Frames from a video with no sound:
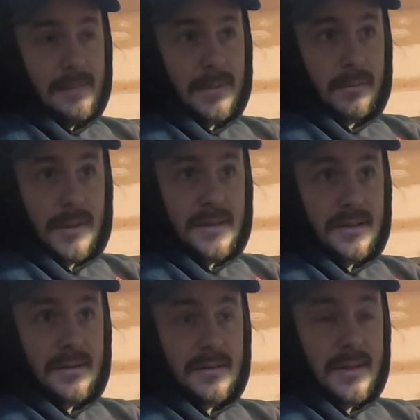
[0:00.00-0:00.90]
The
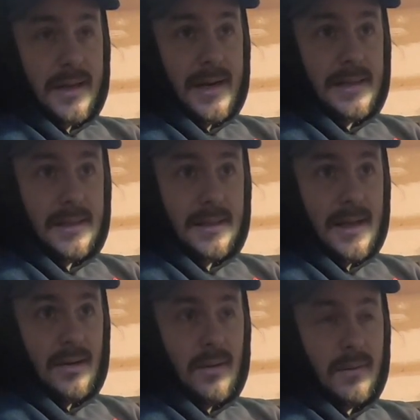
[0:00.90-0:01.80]
reasons that I did
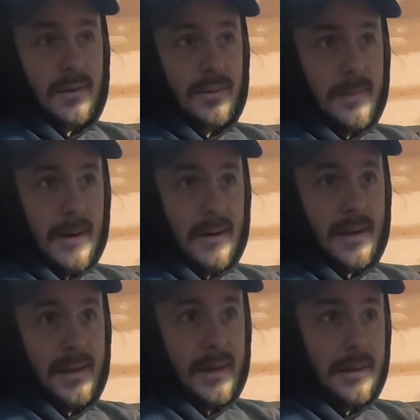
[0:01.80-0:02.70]
that over the
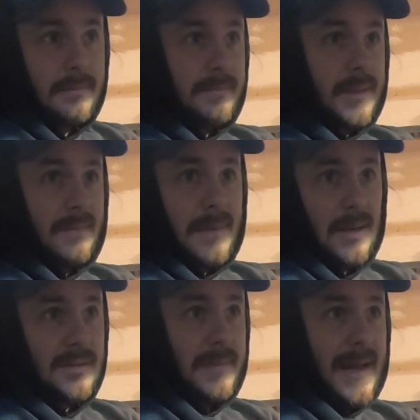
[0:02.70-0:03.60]
numeric, and I did
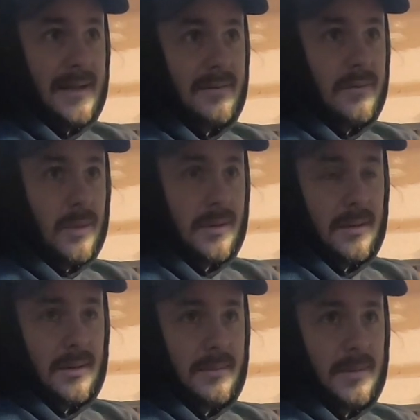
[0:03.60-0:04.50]
bounce back and forth a
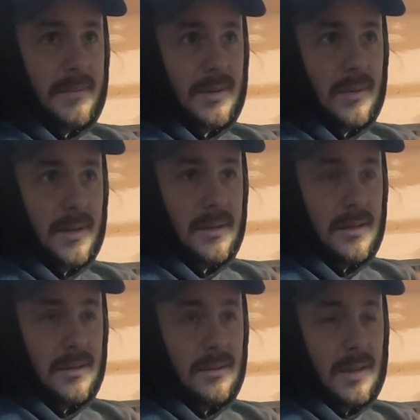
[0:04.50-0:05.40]
little bit between the
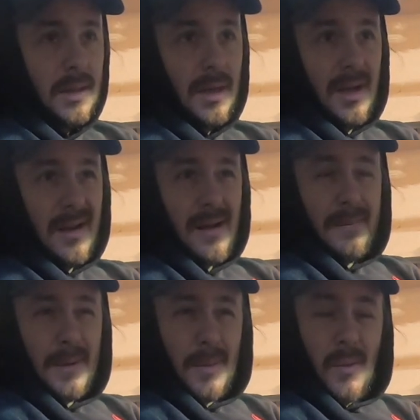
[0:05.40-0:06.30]
two.
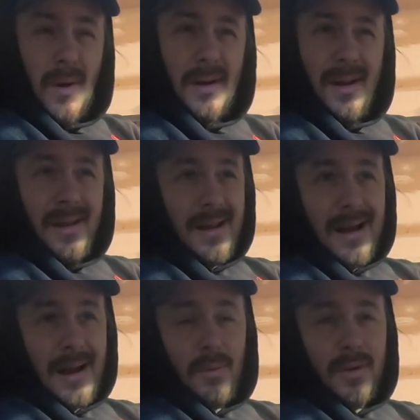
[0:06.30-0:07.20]
Number one,
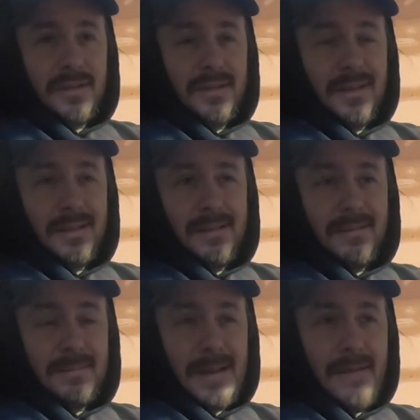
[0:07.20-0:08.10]
I didn't
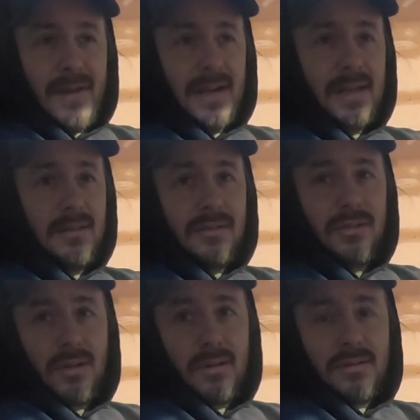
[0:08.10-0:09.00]
have any
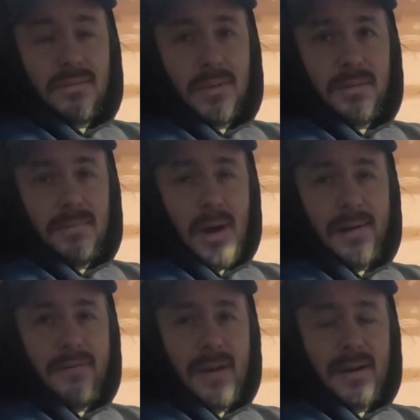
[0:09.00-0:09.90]
concerns with
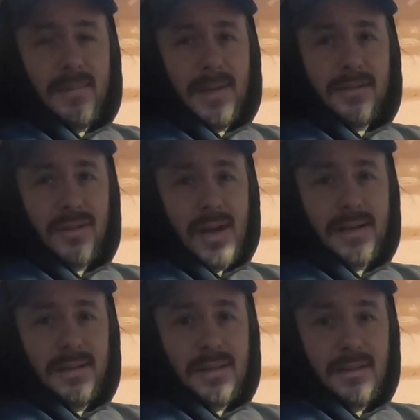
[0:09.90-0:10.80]
modifying my
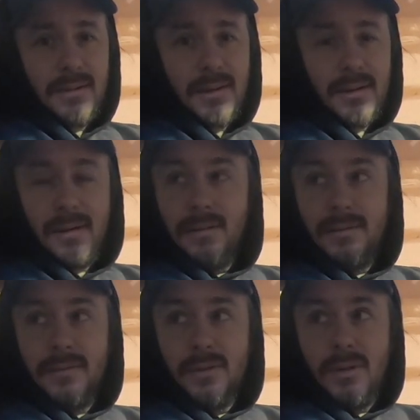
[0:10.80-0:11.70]
stock interior.
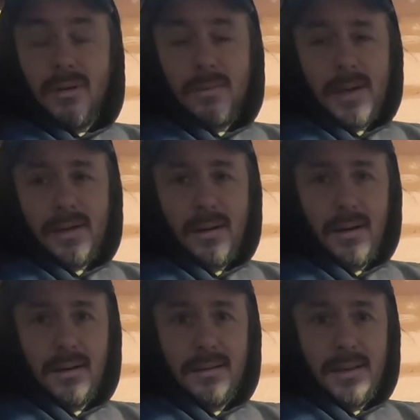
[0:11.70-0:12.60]
If you know my
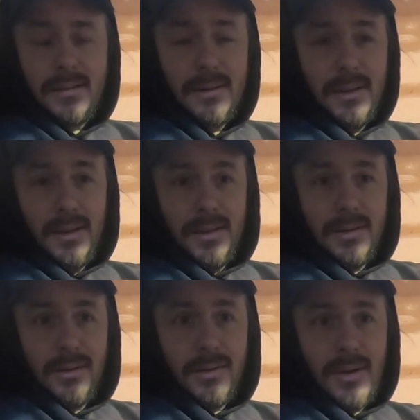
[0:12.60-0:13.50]
car, then
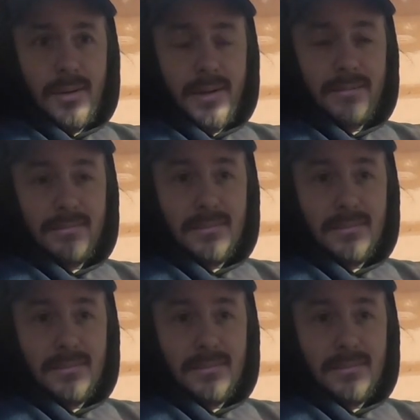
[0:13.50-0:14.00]
you'll know that